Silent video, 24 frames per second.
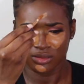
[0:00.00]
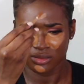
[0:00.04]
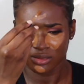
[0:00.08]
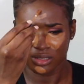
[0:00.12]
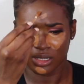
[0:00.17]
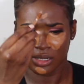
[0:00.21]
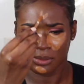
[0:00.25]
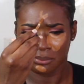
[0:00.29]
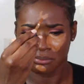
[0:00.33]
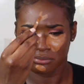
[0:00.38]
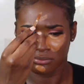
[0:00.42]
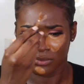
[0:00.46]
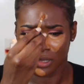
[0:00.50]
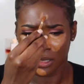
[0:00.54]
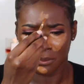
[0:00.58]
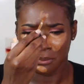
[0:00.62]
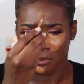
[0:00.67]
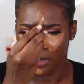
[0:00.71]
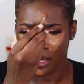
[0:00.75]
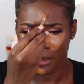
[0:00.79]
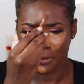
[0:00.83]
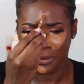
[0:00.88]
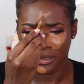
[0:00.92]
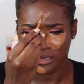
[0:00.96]
I'm
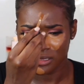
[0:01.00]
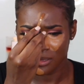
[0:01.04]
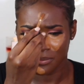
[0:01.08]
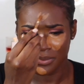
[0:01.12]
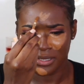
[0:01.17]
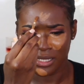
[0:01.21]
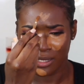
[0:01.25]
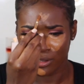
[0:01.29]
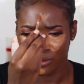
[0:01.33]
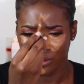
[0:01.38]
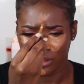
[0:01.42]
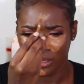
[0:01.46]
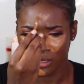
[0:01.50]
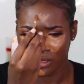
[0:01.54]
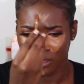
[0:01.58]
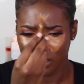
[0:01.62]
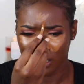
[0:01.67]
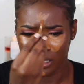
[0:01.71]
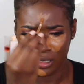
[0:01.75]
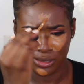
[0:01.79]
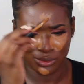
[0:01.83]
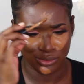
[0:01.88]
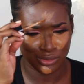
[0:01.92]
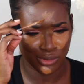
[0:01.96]
not about to be out here
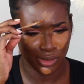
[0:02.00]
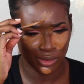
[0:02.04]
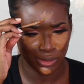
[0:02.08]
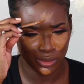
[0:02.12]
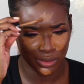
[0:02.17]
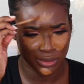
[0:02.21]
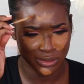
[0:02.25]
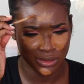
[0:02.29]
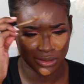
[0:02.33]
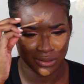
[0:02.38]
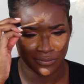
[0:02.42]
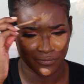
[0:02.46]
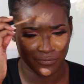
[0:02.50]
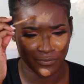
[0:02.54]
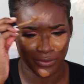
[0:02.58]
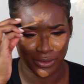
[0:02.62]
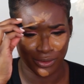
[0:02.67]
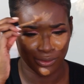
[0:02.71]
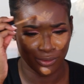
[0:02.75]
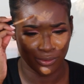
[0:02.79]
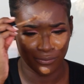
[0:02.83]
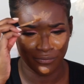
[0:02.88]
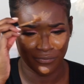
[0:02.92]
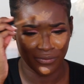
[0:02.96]
getting dogs for
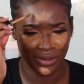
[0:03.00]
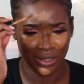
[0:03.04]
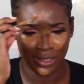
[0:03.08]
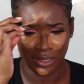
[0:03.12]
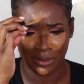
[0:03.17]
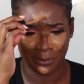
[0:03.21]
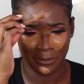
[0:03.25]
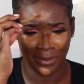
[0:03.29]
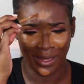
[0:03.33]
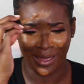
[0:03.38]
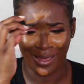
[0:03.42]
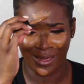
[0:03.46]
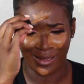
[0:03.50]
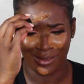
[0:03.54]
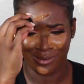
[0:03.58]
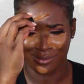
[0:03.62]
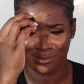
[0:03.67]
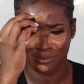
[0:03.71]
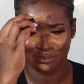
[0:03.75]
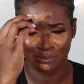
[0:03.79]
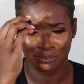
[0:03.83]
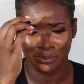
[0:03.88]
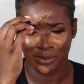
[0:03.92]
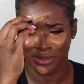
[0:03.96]
no fucking bag.
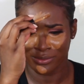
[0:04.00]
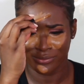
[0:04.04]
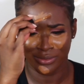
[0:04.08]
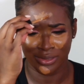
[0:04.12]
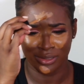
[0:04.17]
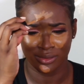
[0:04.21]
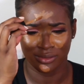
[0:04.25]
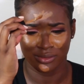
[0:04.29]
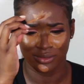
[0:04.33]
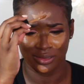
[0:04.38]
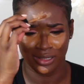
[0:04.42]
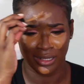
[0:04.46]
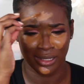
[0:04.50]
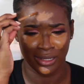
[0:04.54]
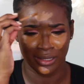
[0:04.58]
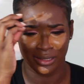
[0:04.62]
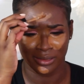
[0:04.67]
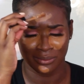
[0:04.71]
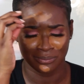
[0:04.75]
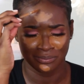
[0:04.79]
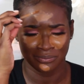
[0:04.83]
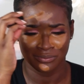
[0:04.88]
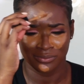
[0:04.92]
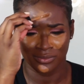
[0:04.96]
Period.
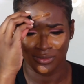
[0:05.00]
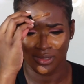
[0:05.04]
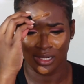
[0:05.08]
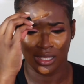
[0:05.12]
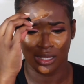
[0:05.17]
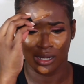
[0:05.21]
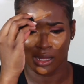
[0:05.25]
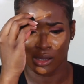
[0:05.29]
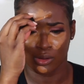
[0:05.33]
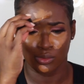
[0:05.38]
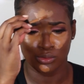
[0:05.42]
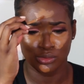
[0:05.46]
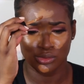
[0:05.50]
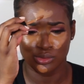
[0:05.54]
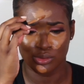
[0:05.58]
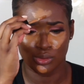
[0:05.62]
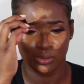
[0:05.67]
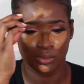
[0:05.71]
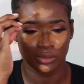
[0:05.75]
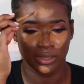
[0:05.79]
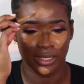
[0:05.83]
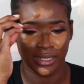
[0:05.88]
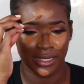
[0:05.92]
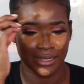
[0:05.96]
Like, and I
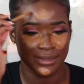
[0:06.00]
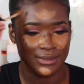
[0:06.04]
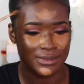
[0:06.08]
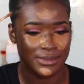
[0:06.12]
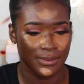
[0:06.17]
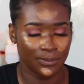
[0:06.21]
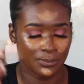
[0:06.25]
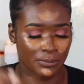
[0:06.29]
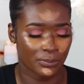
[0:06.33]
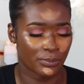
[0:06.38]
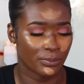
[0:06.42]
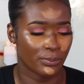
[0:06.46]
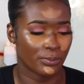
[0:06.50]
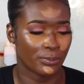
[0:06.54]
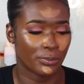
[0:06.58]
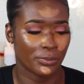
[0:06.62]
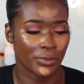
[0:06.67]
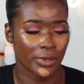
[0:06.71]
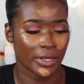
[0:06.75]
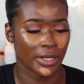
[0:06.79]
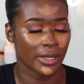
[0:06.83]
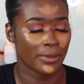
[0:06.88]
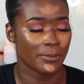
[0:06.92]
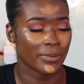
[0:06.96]
also, like I said,
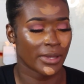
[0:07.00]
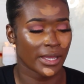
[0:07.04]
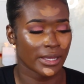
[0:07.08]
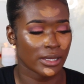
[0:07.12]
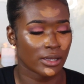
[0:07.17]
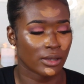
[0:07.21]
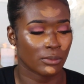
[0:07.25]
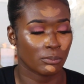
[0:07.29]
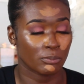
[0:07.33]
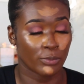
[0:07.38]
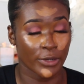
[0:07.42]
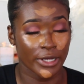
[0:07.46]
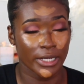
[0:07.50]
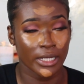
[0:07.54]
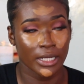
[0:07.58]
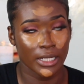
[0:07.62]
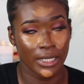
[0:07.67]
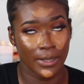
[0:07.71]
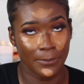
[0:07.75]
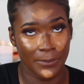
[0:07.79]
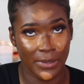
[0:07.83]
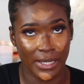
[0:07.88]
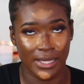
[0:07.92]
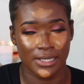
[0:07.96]
bringing it
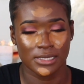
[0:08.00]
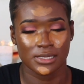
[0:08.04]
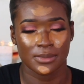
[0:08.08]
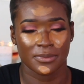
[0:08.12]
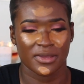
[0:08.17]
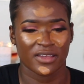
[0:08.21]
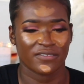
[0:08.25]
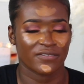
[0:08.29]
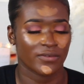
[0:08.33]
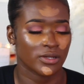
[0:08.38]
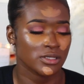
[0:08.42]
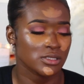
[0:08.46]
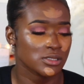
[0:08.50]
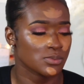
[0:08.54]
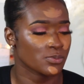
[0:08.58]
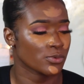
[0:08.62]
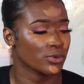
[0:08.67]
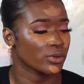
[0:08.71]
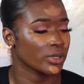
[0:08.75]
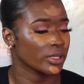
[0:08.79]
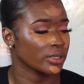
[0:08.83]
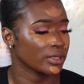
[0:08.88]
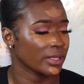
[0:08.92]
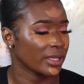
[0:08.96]
back to my first
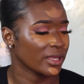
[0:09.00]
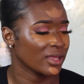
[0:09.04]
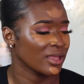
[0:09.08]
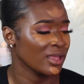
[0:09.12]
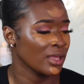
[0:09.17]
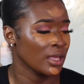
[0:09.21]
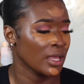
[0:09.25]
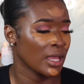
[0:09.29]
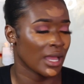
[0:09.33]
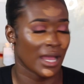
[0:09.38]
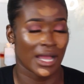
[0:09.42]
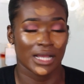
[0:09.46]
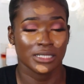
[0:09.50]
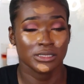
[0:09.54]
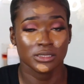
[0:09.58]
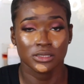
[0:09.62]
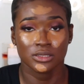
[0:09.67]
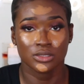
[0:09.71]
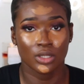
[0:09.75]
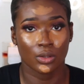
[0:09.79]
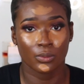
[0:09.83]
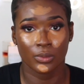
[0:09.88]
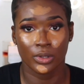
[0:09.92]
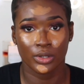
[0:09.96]
point. Like, I
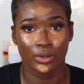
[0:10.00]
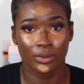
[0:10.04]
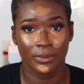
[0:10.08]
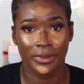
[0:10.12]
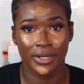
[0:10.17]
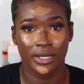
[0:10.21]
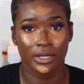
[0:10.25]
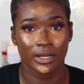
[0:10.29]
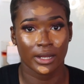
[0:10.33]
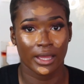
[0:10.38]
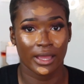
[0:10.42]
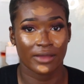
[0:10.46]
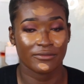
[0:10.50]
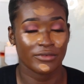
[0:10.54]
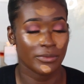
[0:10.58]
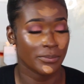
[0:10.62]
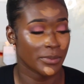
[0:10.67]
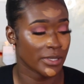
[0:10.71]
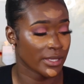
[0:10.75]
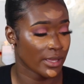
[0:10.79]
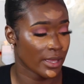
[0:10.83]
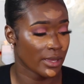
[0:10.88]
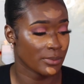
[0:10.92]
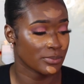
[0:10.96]
just don't want nobody to ever
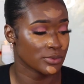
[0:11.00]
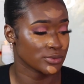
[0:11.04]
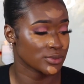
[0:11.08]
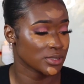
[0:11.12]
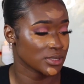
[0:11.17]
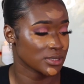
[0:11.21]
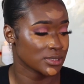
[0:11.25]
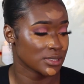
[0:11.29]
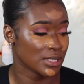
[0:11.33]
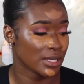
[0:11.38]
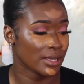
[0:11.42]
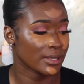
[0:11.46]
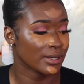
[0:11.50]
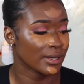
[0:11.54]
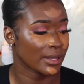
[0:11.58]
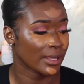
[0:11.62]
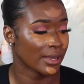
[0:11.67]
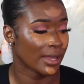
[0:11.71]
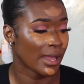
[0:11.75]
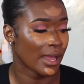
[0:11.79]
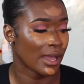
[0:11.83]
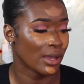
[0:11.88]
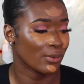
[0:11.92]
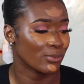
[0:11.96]
be able to say
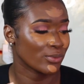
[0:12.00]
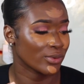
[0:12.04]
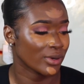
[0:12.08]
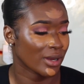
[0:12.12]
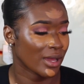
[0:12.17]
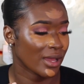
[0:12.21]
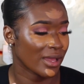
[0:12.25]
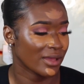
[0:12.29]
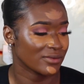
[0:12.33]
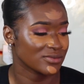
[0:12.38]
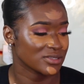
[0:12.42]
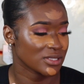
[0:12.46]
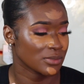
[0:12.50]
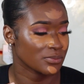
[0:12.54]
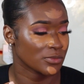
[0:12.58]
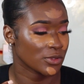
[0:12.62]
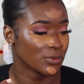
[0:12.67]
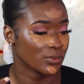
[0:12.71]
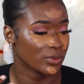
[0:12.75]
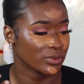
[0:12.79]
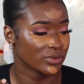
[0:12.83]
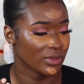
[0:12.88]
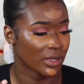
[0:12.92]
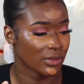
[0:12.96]
like I would not have
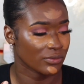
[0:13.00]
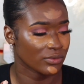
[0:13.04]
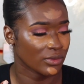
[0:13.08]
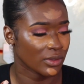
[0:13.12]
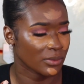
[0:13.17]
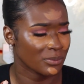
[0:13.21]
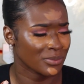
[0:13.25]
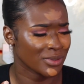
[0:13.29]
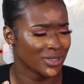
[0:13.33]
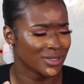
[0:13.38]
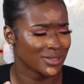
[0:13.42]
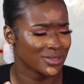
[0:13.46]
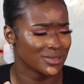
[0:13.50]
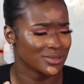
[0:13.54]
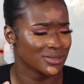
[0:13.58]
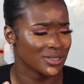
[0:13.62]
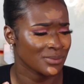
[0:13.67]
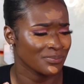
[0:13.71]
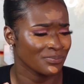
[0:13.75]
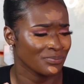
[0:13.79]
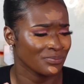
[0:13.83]
something without them, because,